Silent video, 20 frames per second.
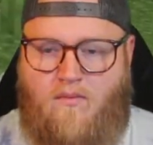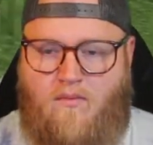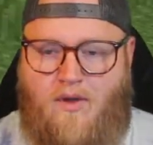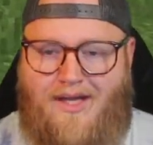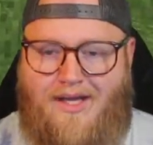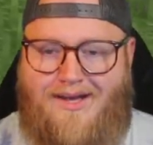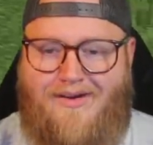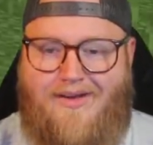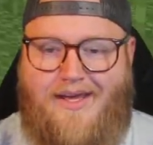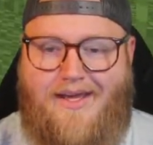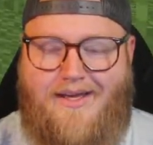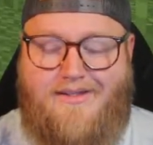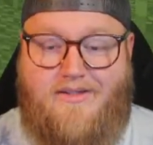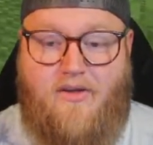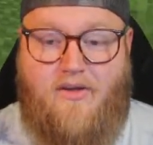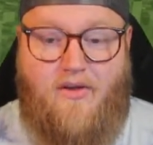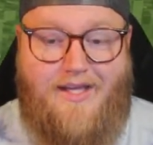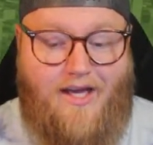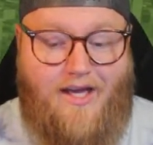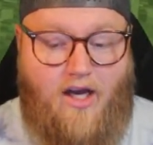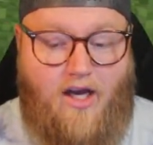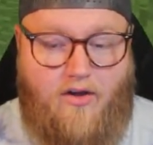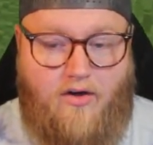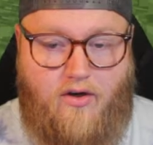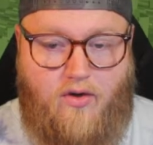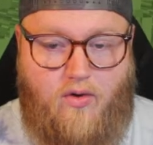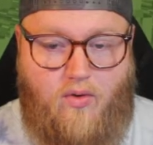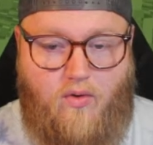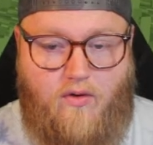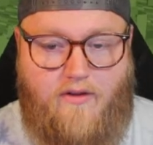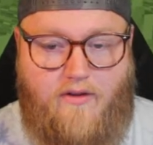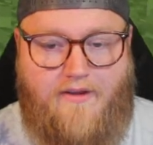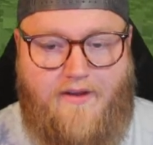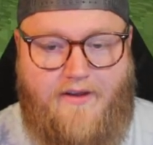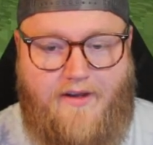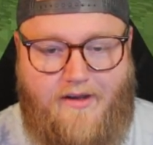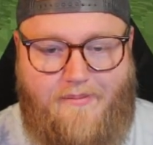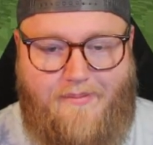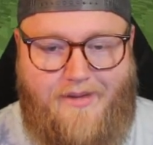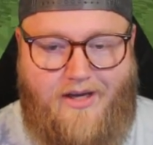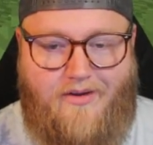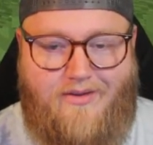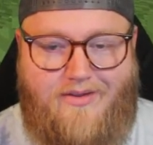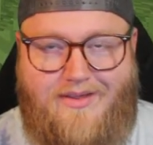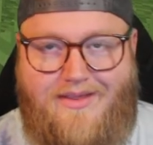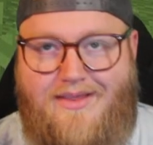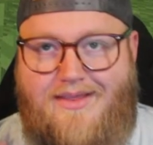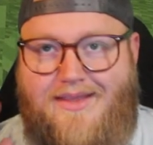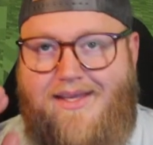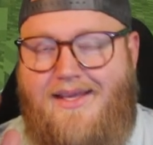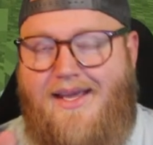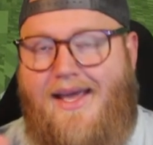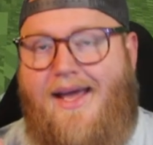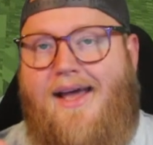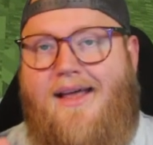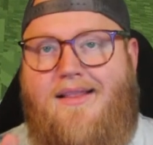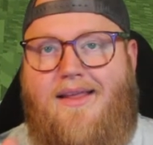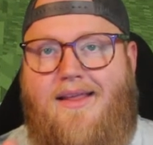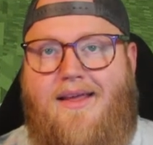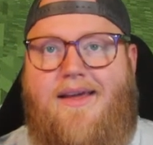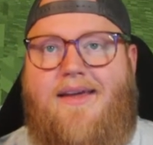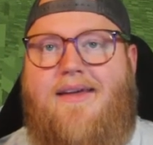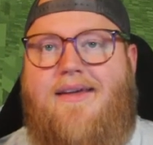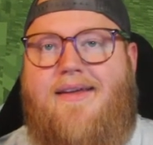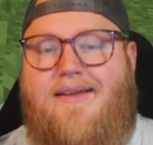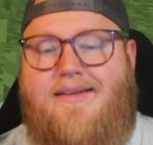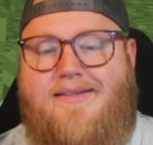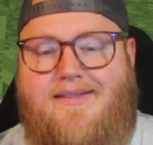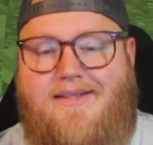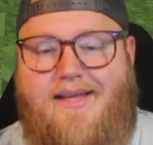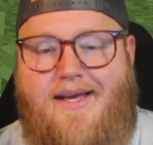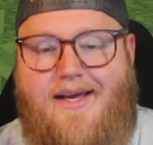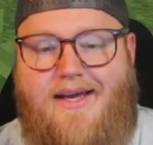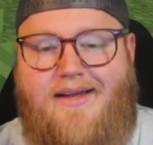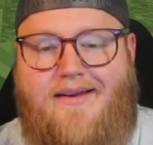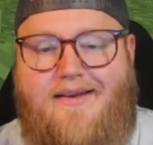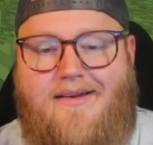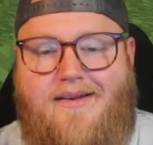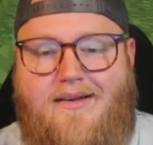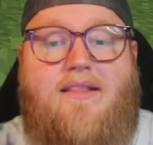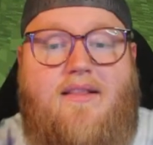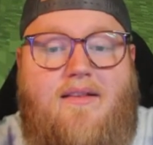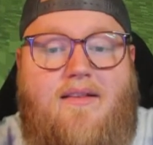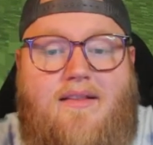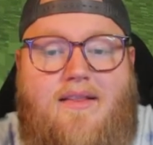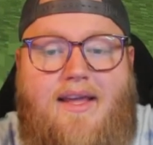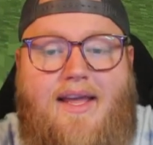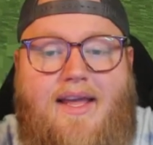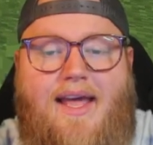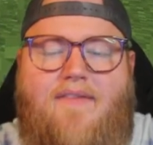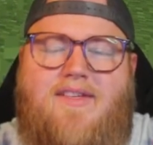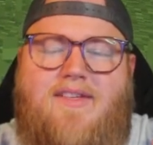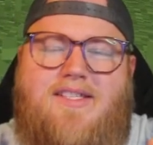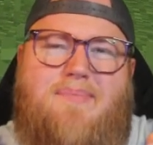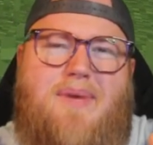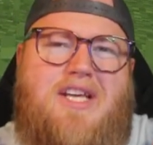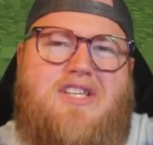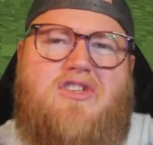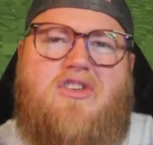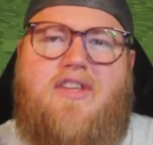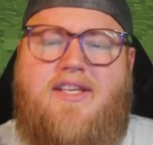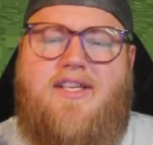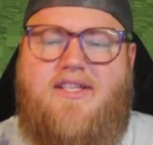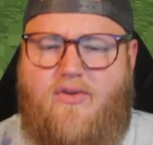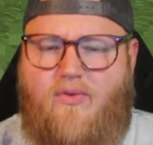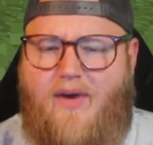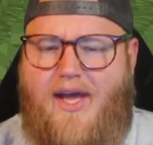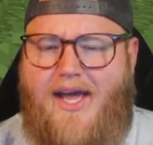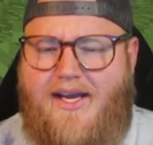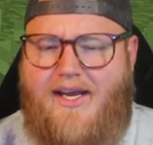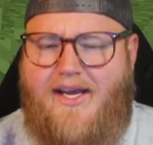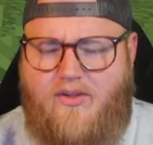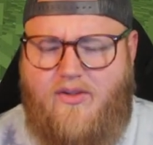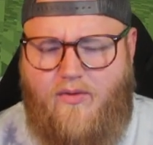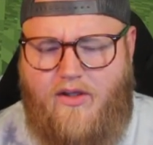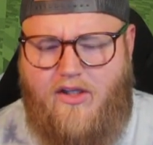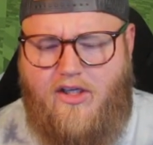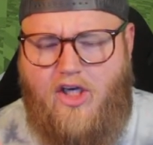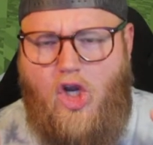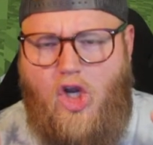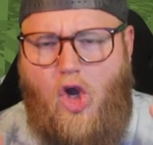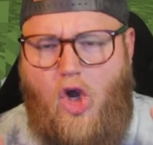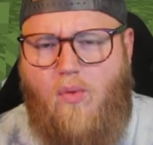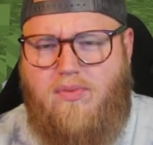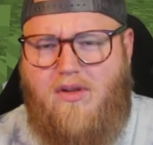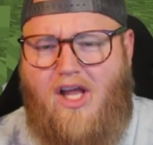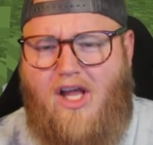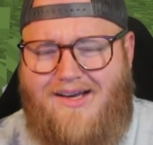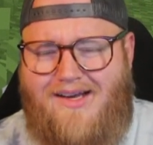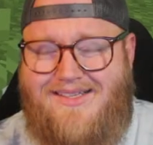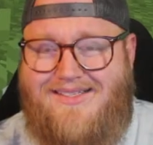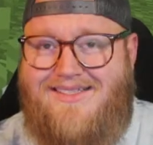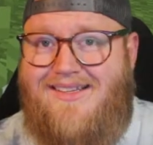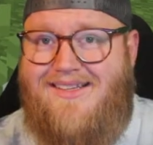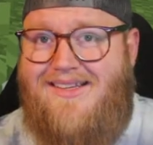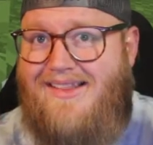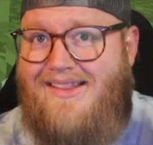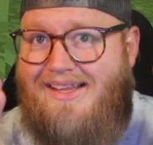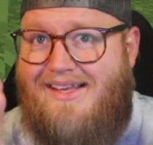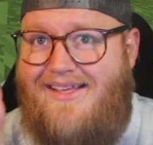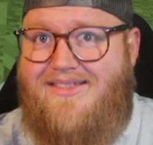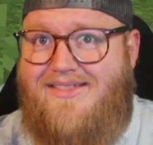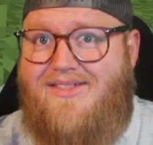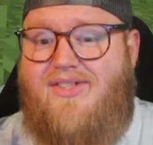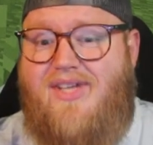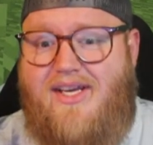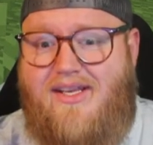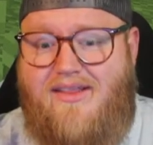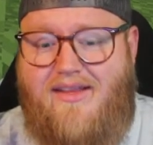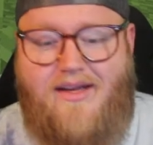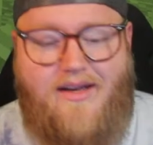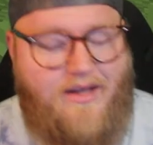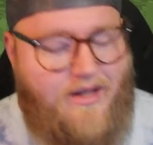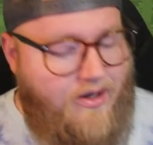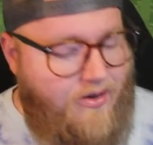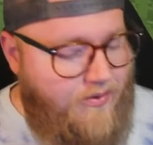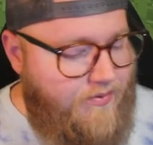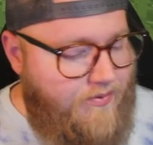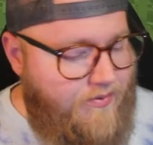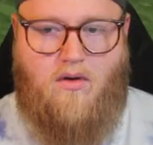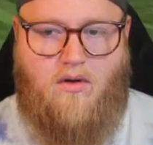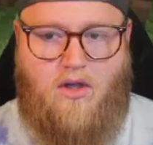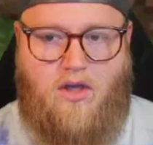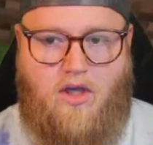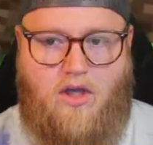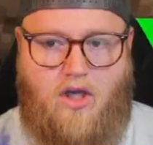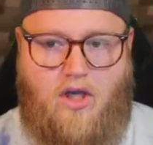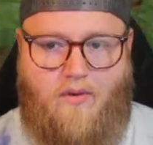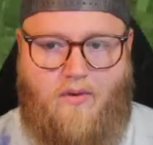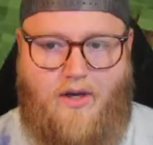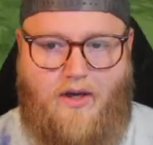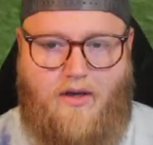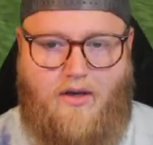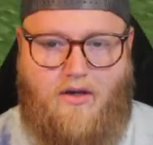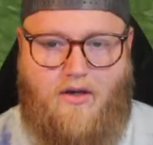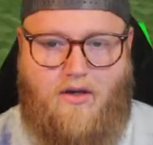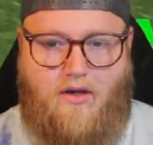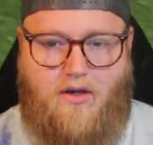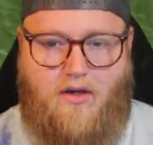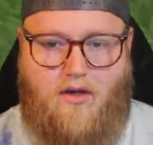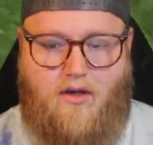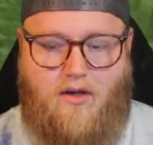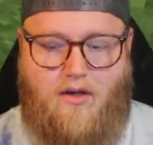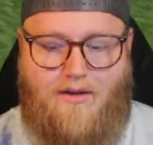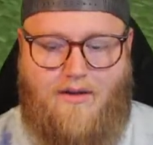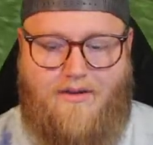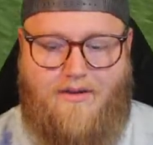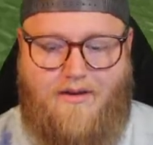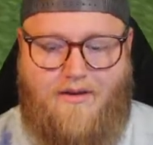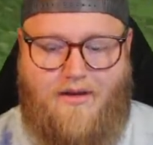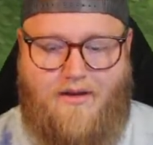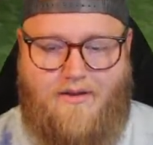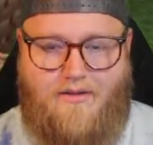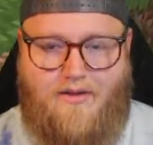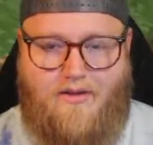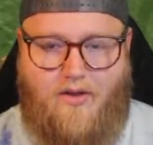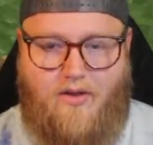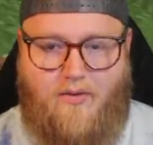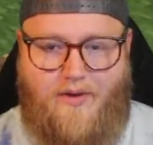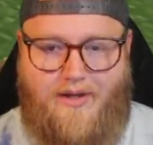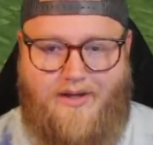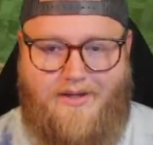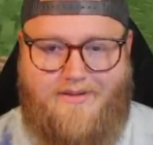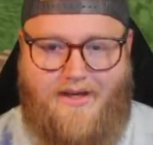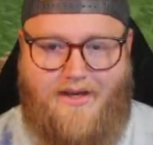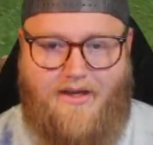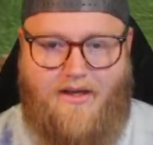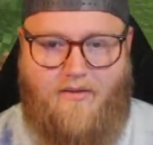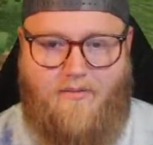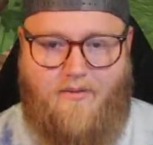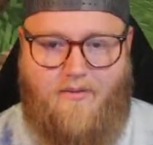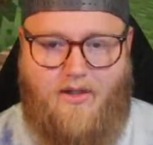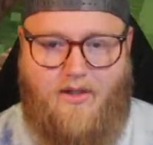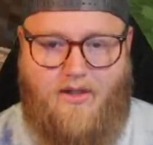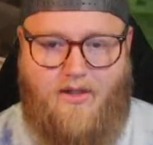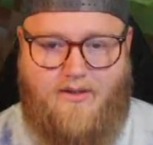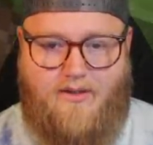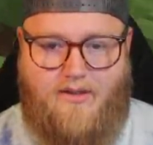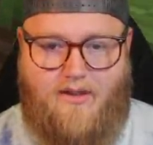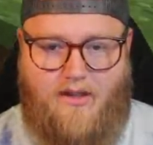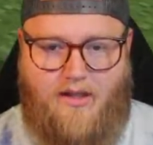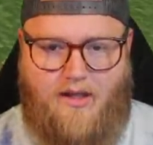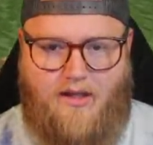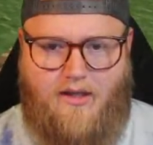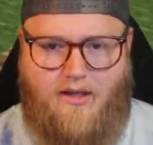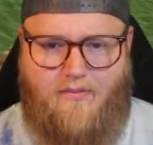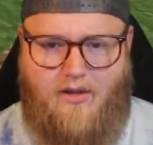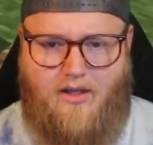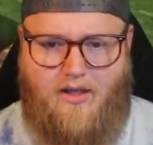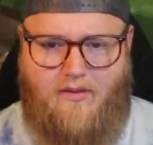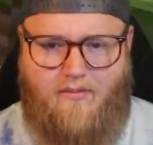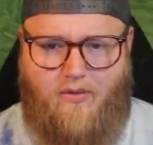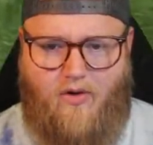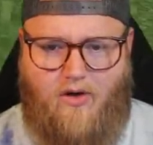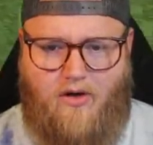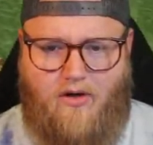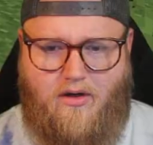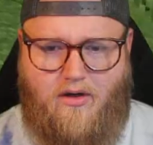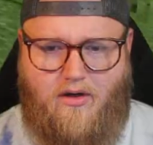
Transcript: Okay, so the other cool thing about the Allay is that they have a special interaction with note blocks. Let's check that out. You know what? I think I took away his item and he doesn't like me anymore.